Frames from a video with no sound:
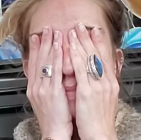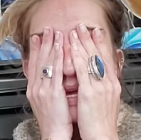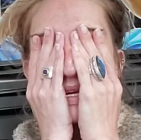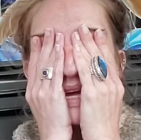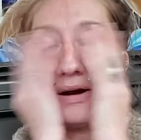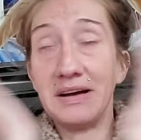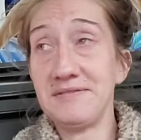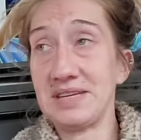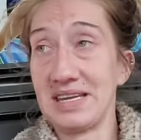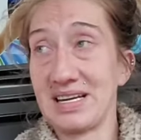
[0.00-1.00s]
Now I
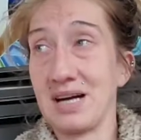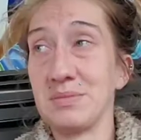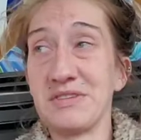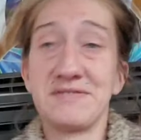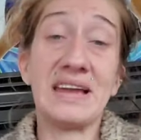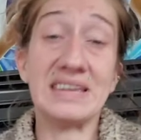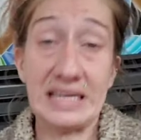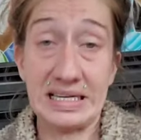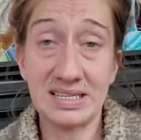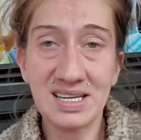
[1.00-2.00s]
feel like I'm
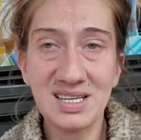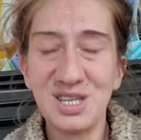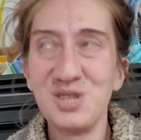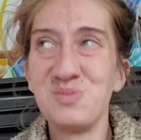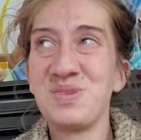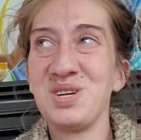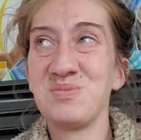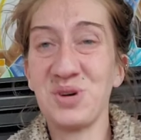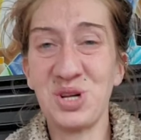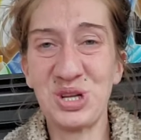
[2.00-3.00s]
offending
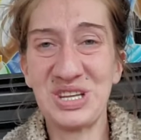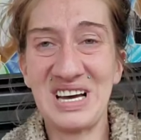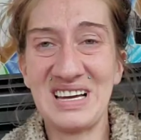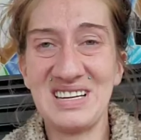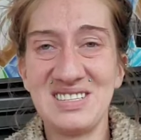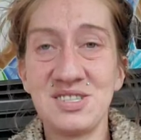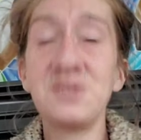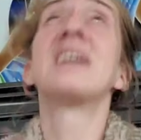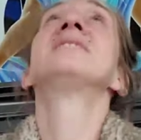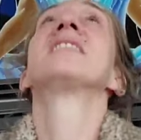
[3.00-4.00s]
people that
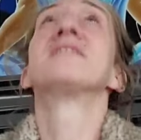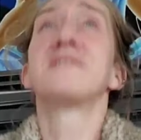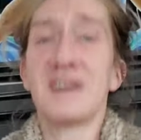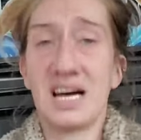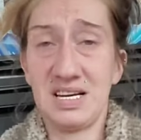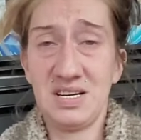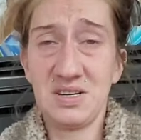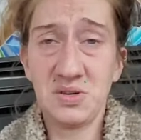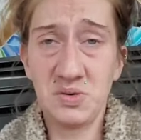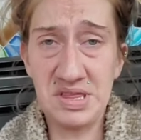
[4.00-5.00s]
do identify
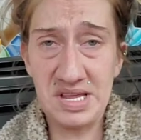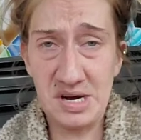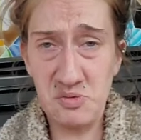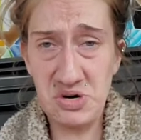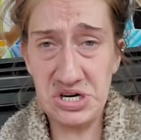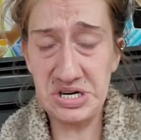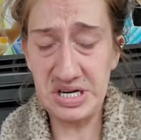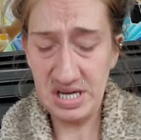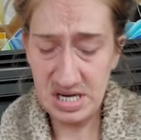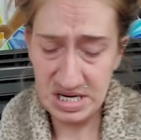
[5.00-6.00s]
with that
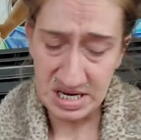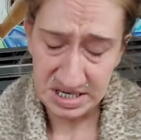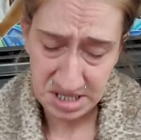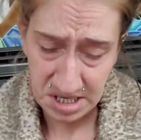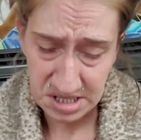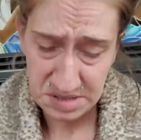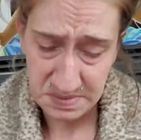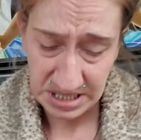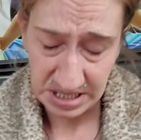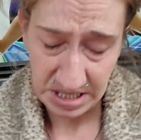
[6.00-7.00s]
word and that term,
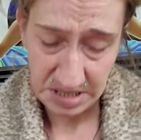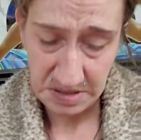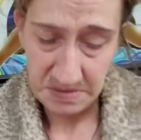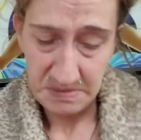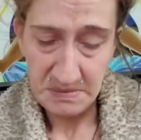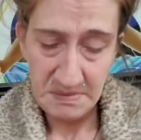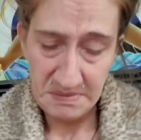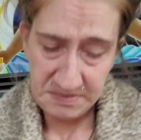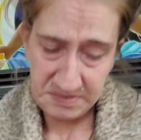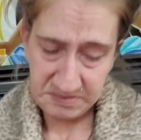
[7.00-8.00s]
and
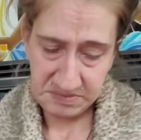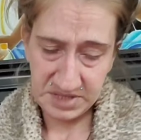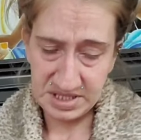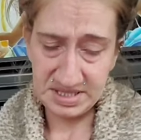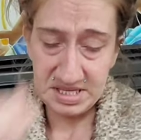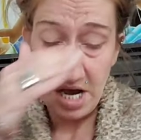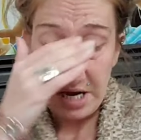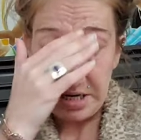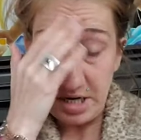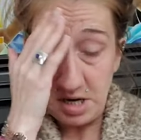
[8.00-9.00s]
it's
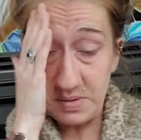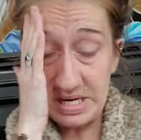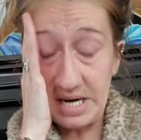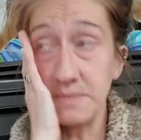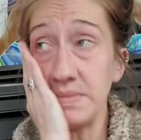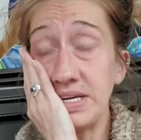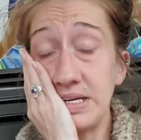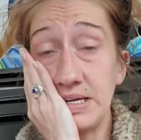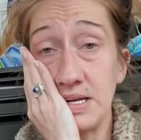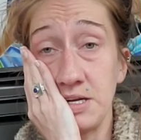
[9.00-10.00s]
not at all what I
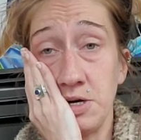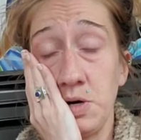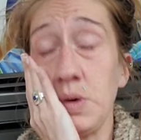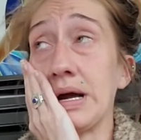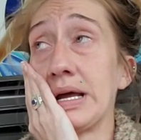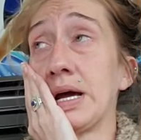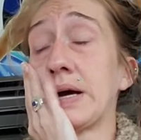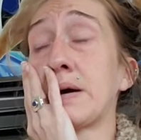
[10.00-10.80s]
mean.